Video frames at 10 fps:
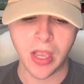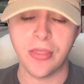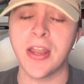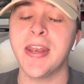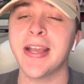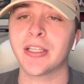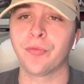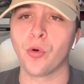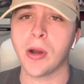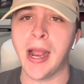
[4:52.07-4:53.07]
The next
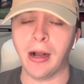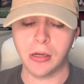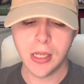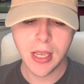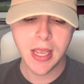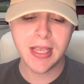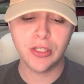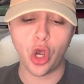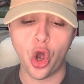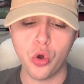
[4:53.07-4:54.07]
four out
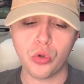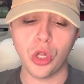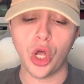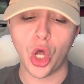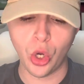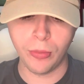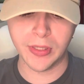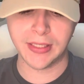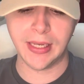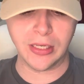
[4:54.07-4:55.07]
is
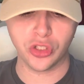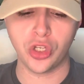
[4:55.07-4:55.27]
Oklahoma State.